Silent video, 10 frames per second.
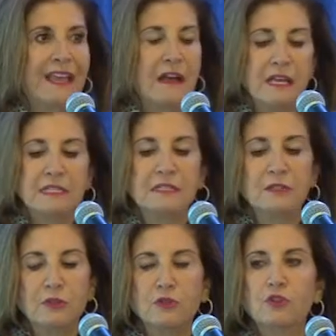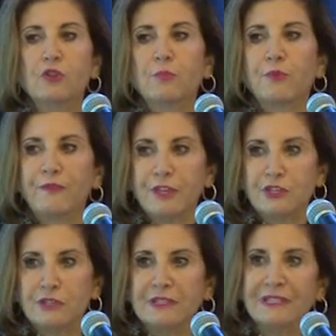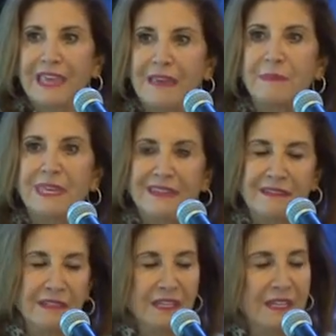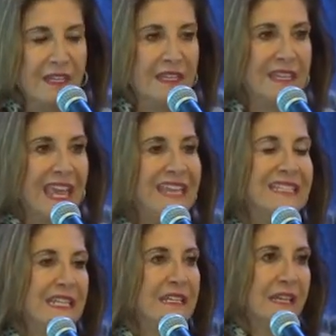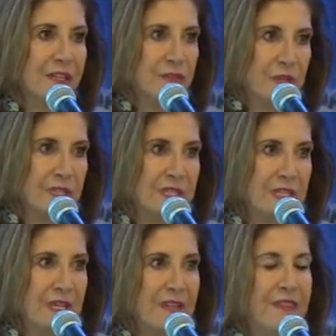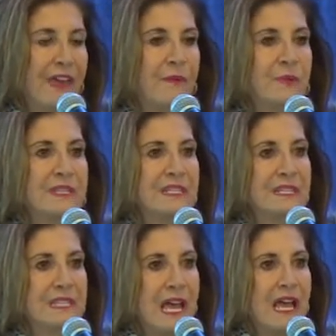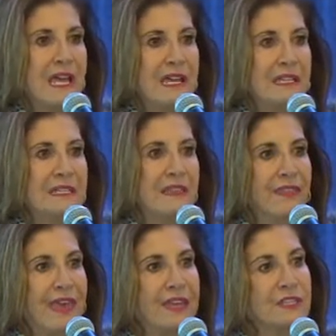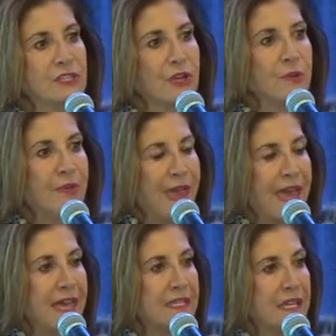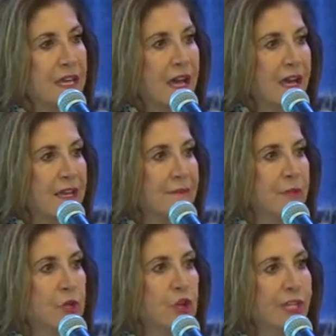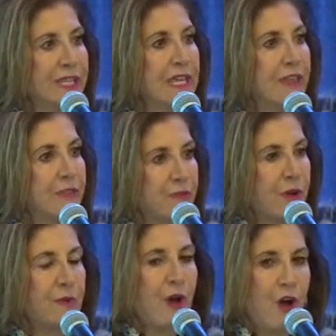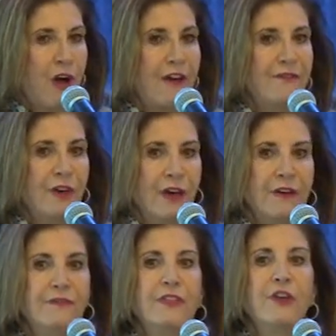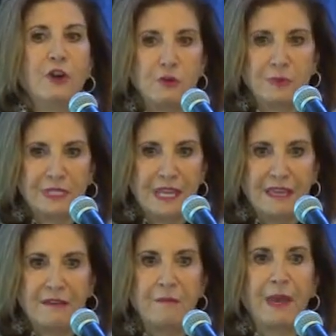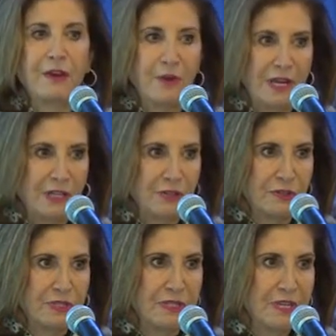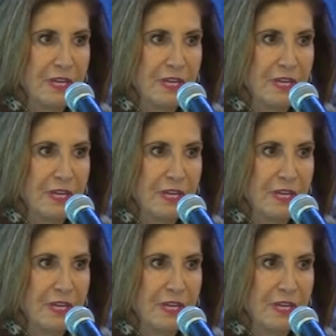a constitutional provision that came in the 1800s that was designed so that you couldn't get thrown off of the homestead by creditors.